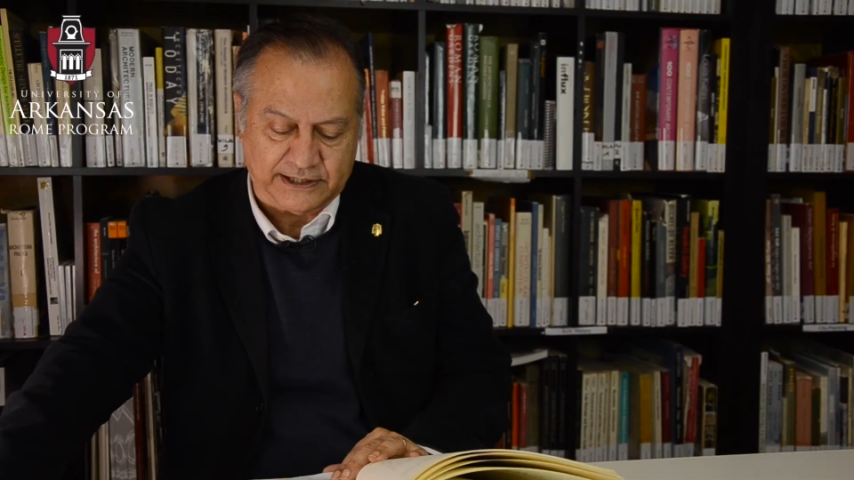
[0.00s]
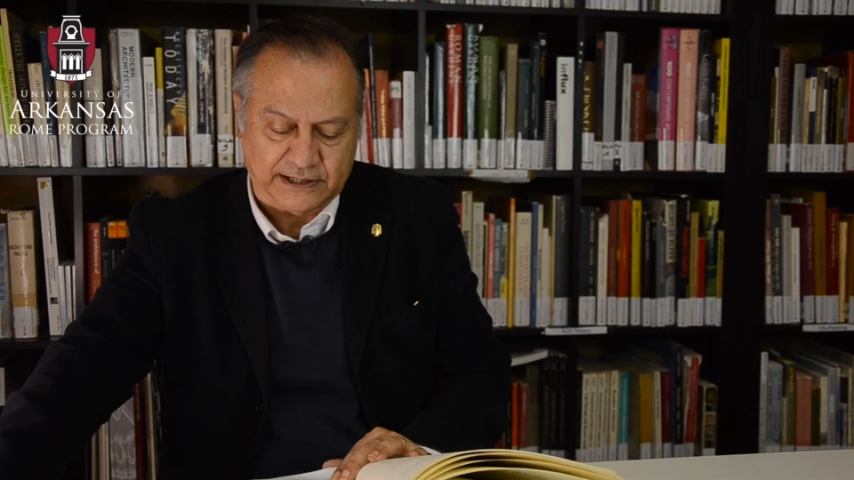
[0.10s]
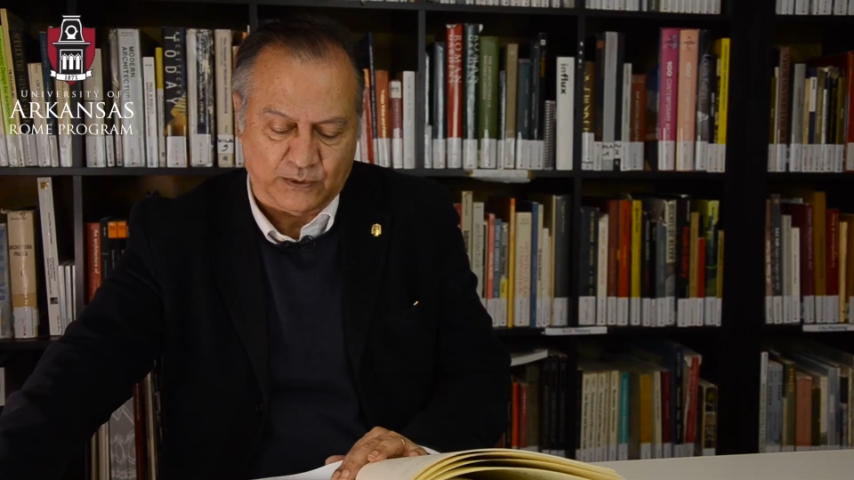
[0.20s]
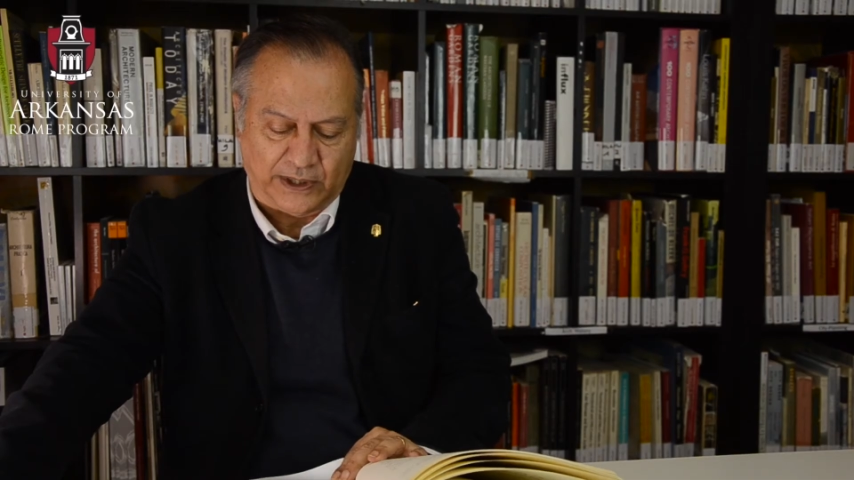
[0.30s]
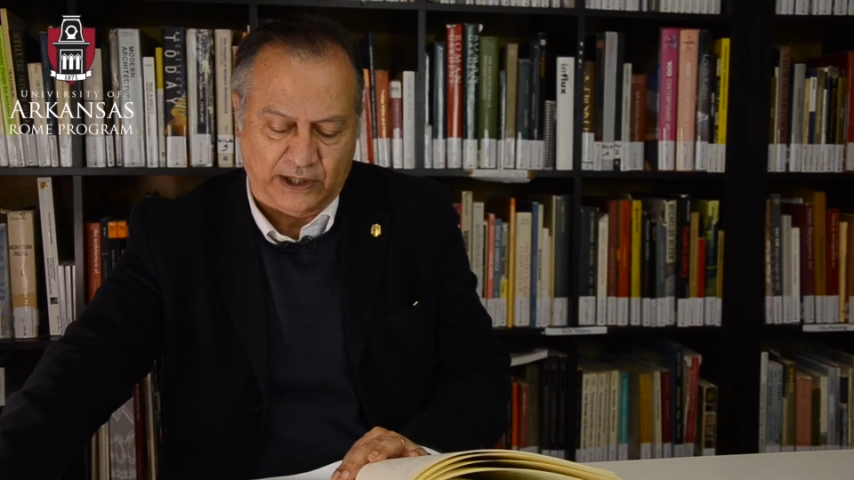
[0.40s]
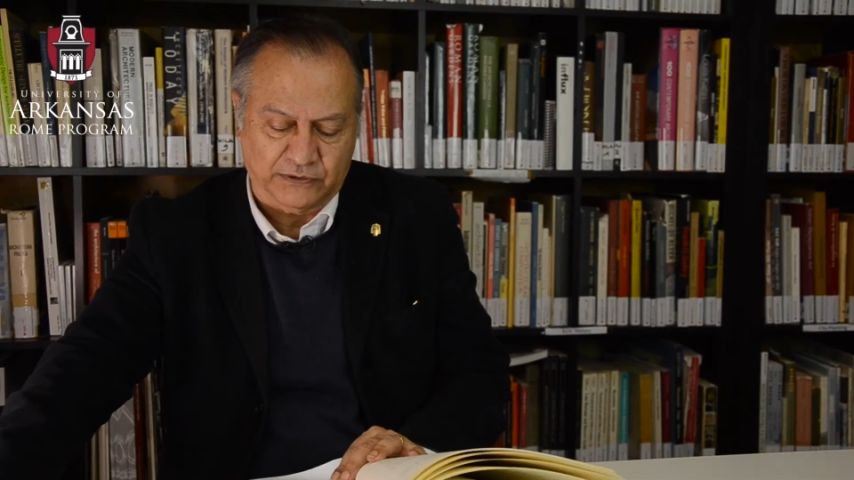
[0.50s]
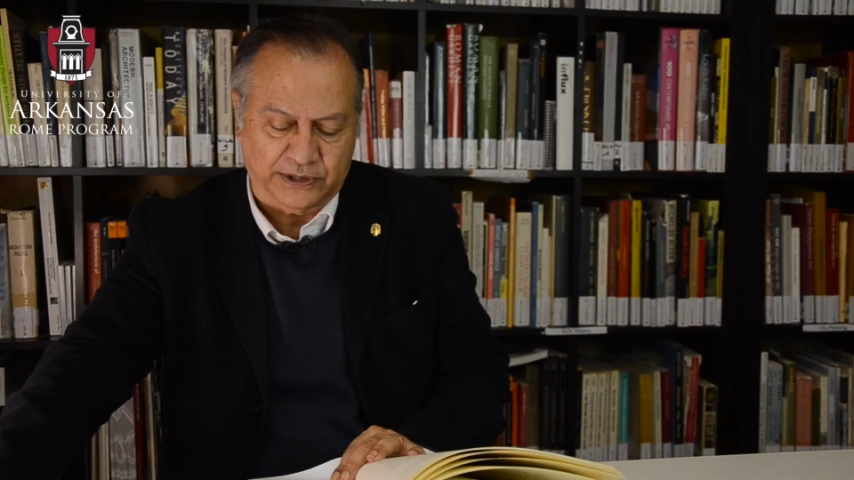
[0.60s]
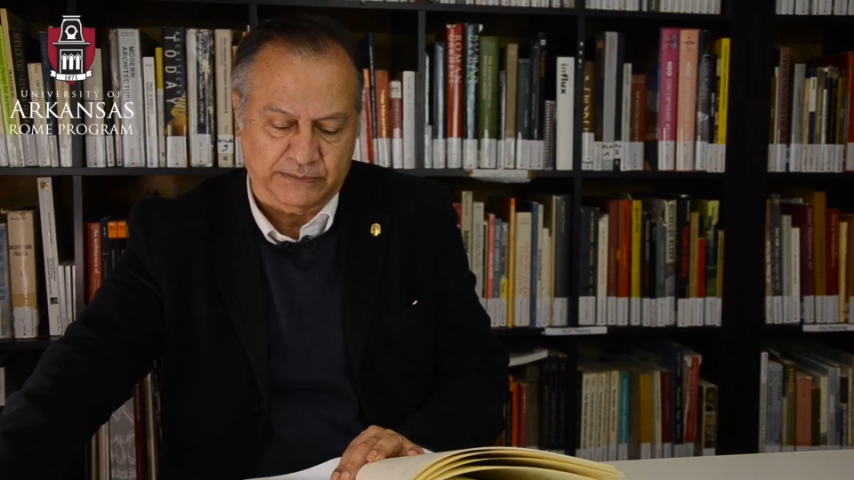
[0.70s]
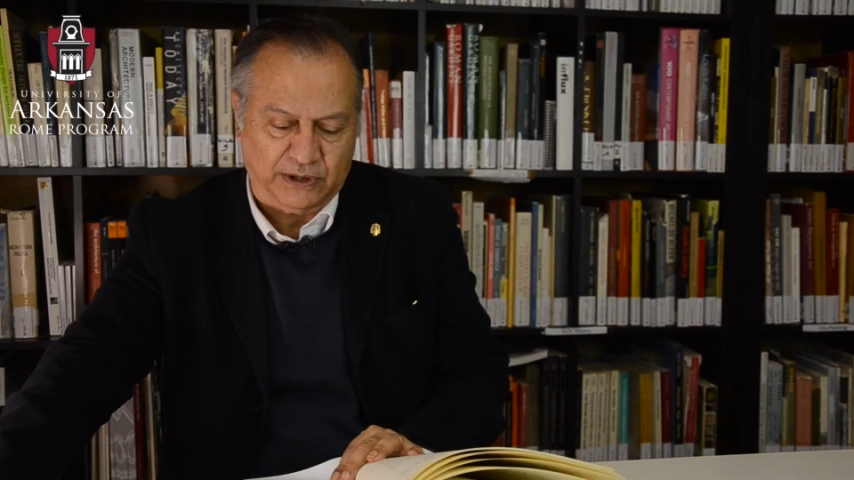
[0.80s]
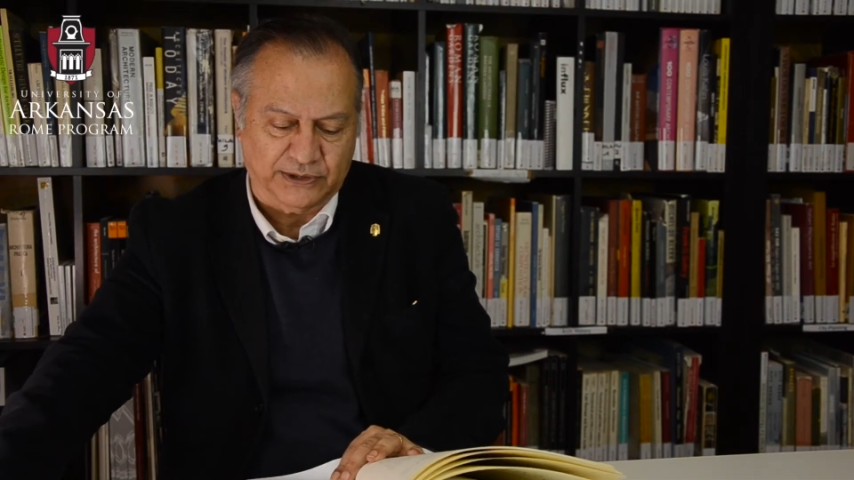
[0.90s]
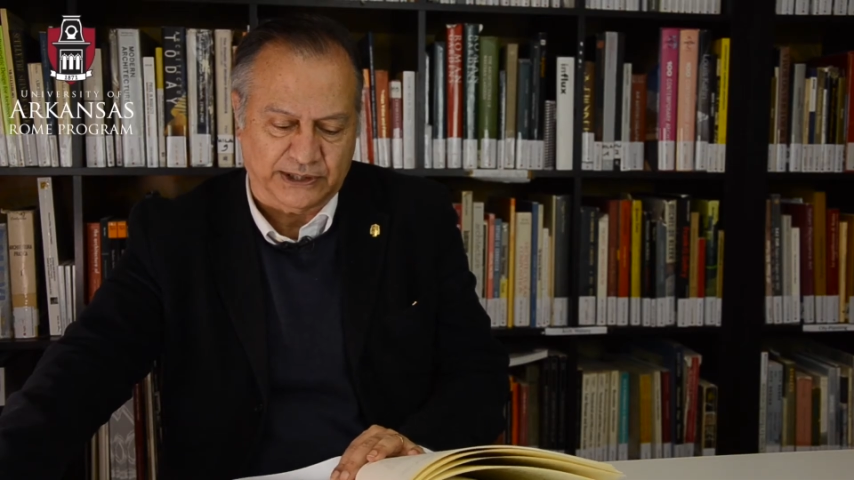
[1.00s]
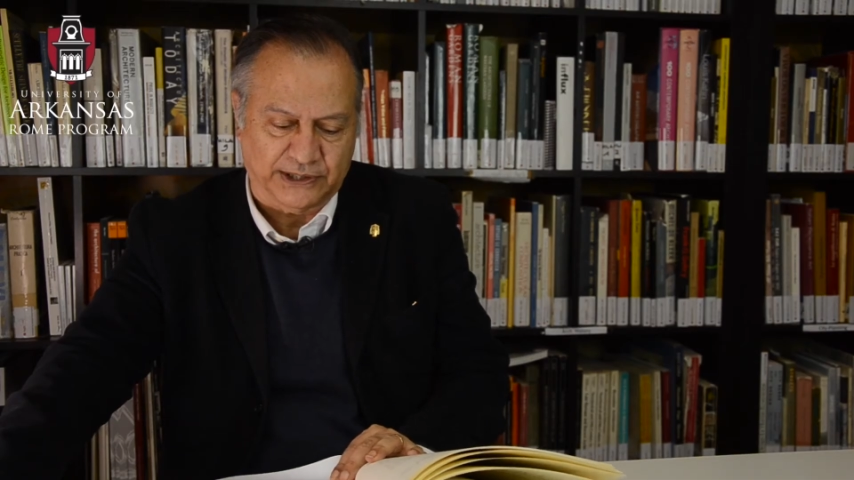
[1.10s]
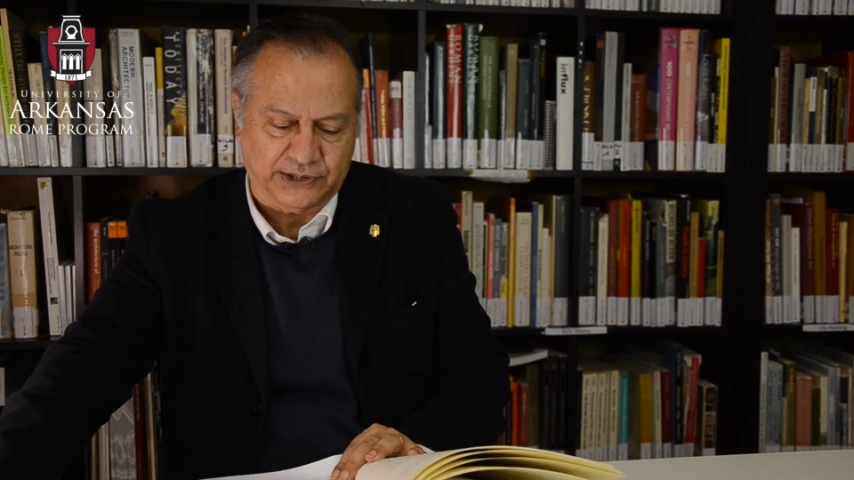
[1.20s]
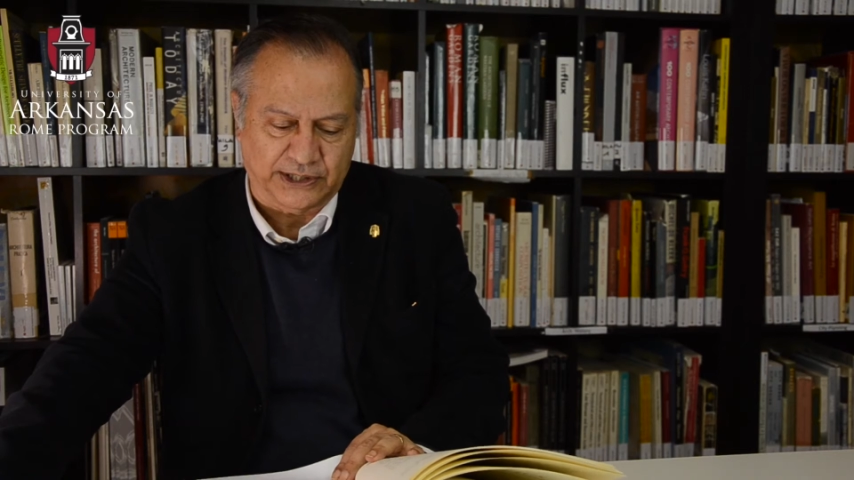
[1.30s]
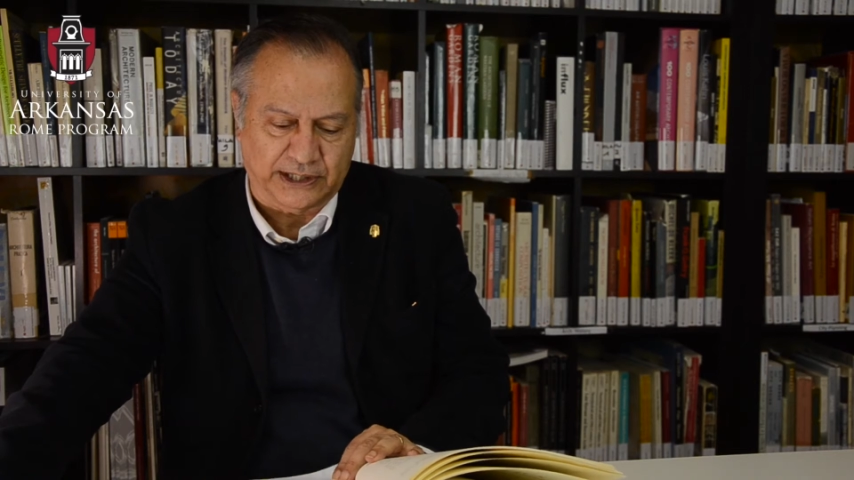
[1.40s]
one of the most
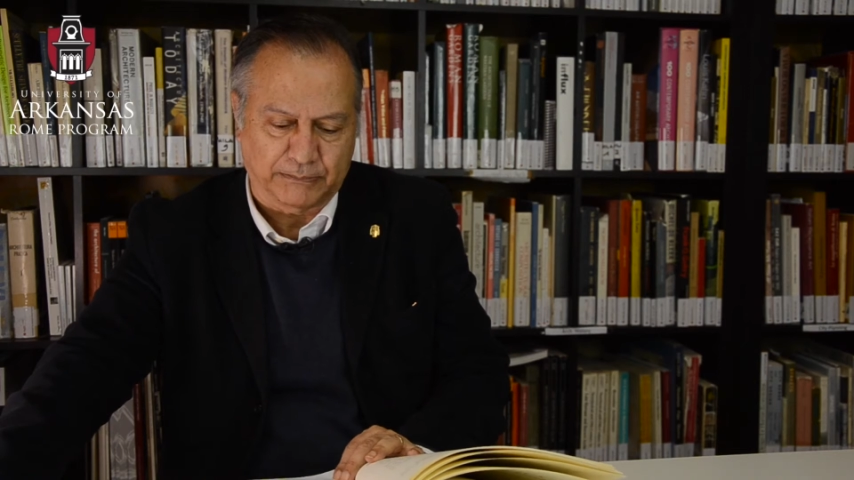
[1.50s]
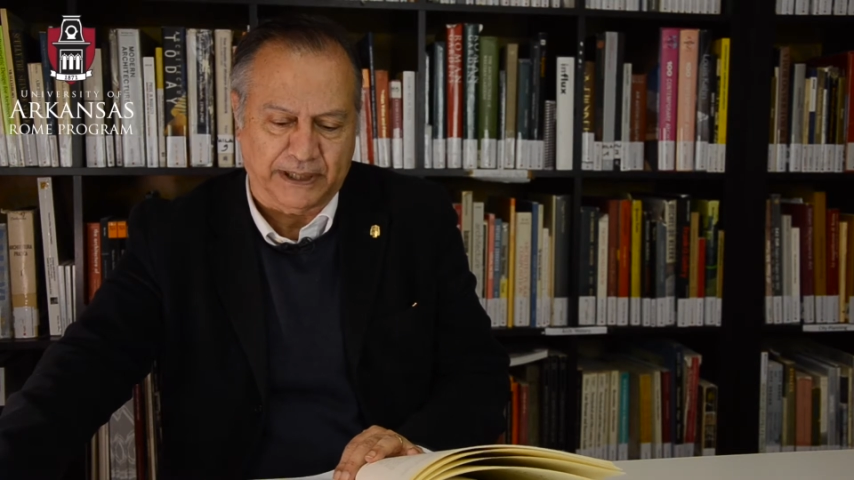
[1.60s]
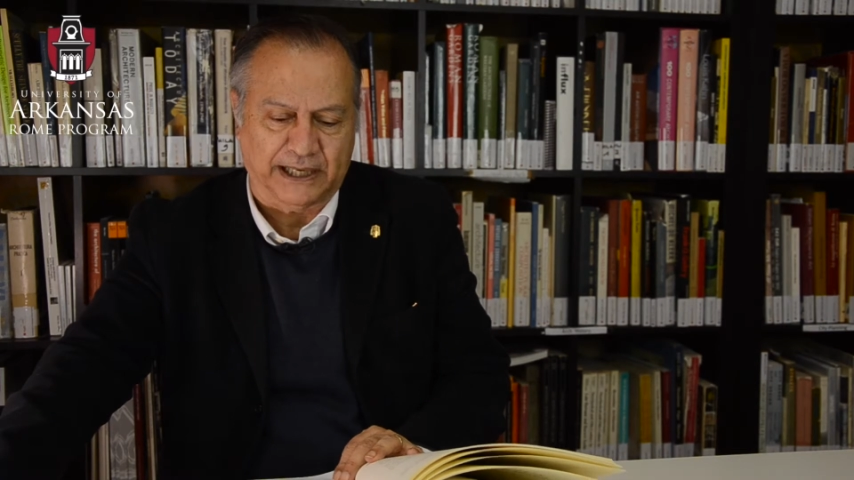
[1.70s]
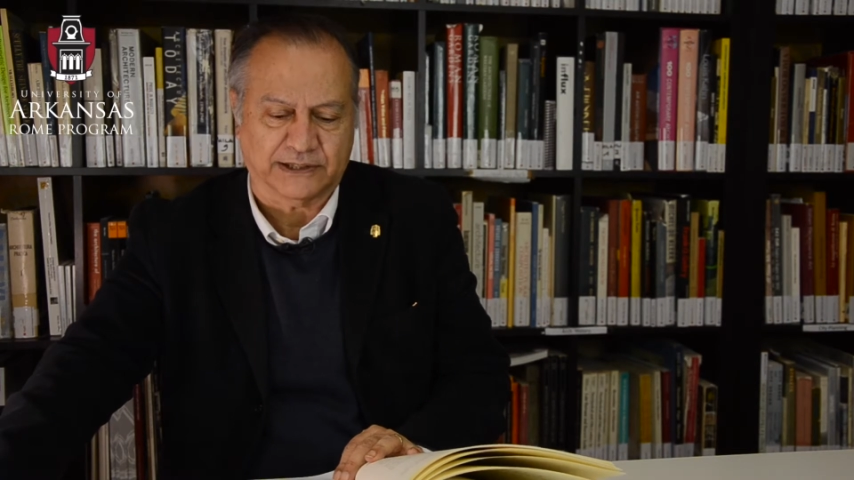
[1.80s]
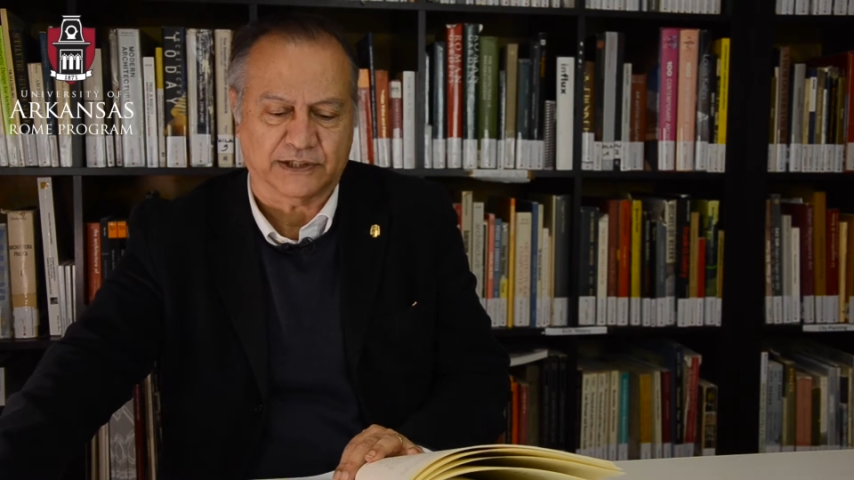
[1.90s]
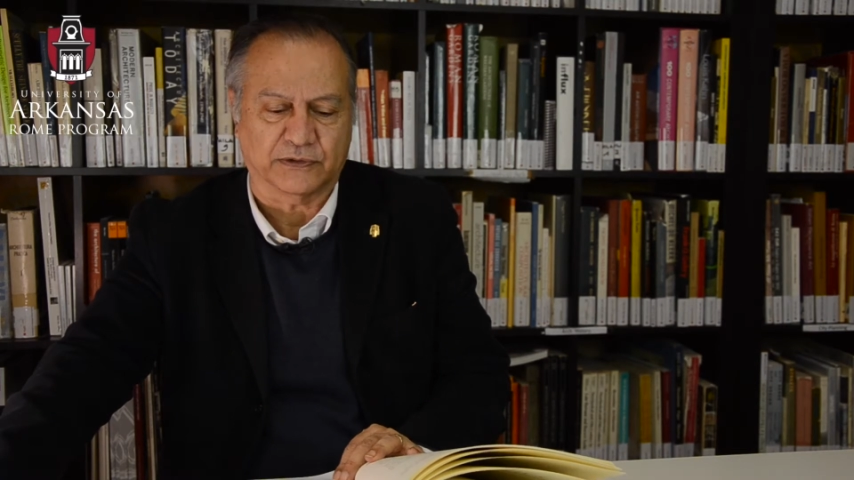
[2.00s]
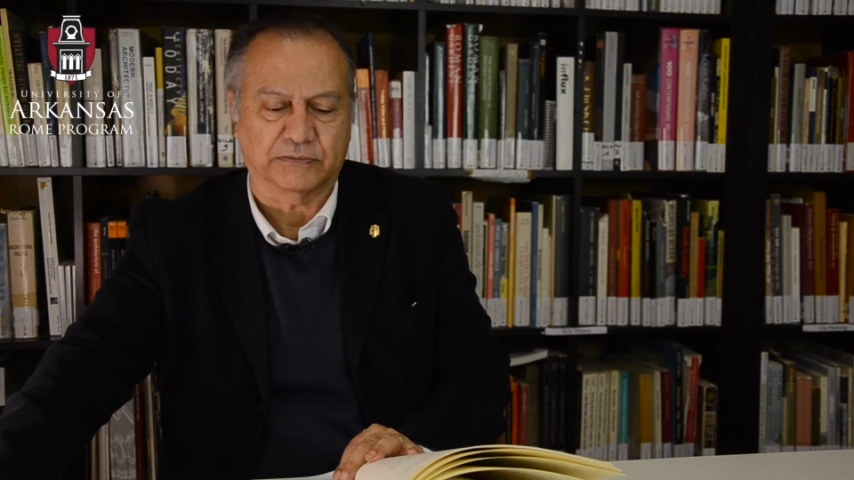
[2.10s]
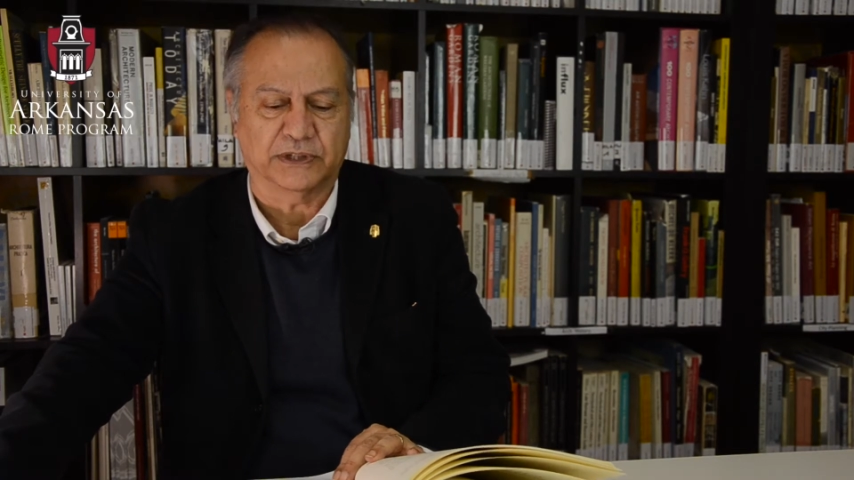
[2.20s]
intriguing palaces from this